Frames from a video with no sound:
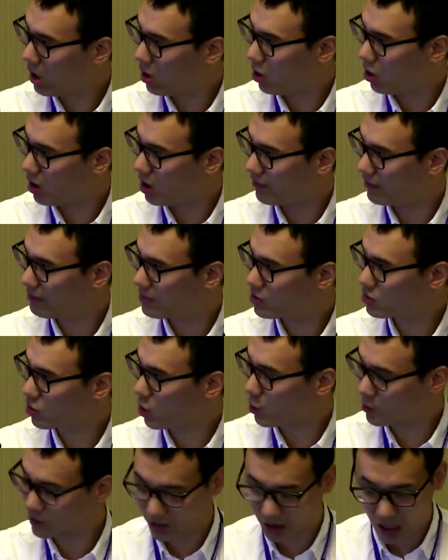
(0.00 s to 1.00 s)
All of them
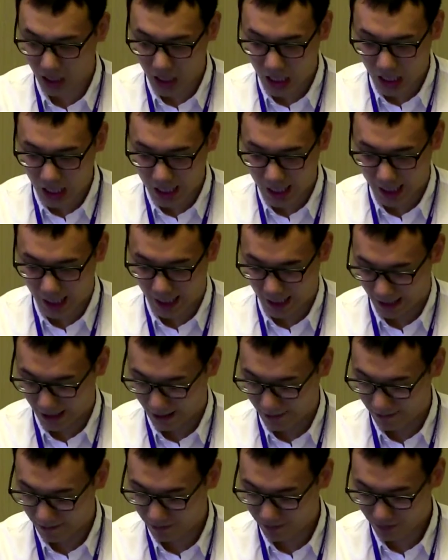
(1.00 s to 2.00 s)
shows
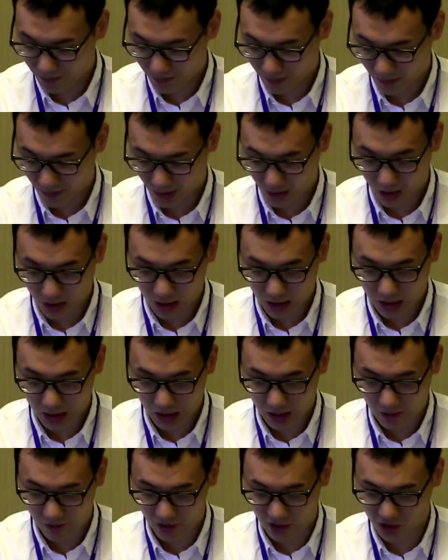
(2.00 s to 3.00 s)

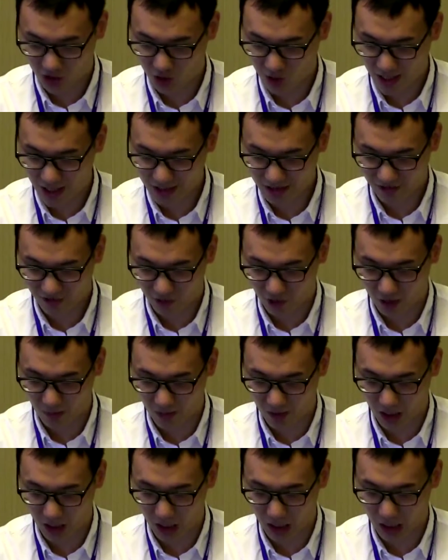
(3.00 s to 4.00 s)
the stress from
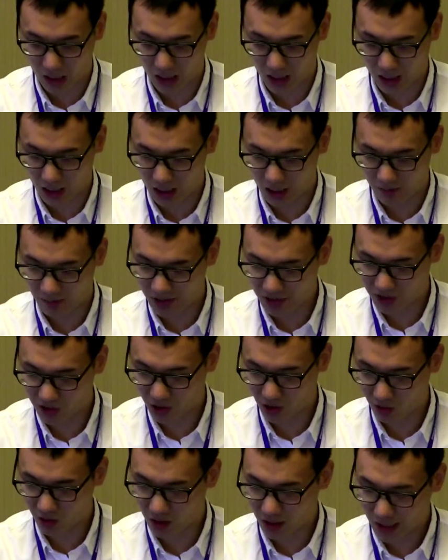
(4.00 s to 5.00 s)
the
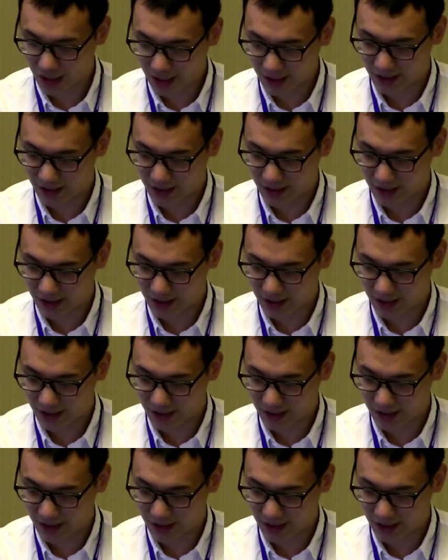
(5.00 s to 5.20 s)
mental